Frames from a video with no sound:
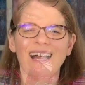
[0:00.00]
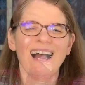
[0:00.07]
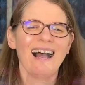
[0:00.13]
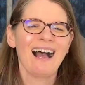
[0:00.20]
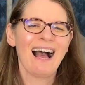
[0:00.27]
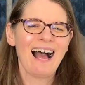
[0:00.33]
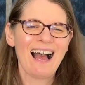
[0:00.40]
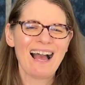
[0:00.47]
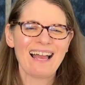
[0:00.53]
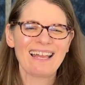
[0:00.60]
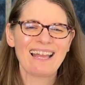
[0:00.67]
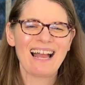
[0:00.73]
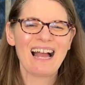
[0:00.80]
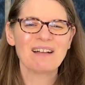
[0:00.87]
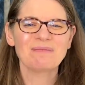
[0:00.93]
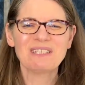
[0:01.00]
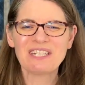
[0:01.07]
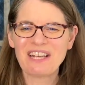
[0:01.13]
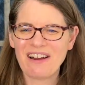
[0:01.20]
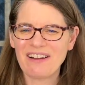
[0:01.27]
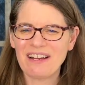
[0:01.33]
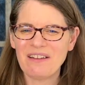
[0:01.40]
Hi, I'm
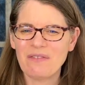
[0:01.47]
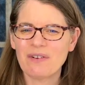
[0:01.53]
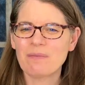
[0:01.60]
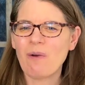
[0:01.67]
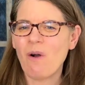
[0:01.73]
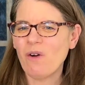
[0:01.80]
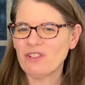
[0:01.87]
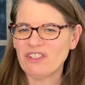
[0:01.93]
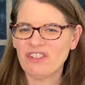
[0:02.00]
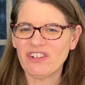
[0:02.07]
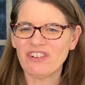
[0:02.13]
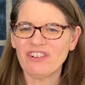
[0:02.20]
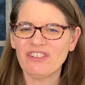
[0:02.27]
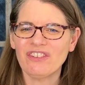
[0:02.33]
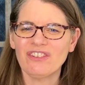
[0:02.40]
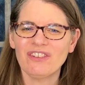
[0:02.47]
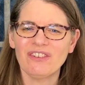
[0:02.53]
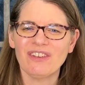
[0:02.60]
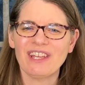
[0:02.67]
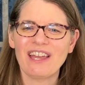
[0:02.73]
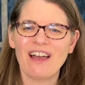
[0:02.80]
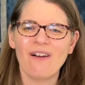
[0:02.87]
Sherry from Whole Circle
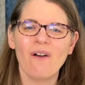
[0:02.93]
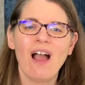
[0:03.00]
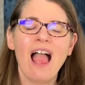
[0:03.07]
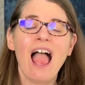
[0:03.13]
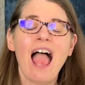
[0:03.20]
Studio,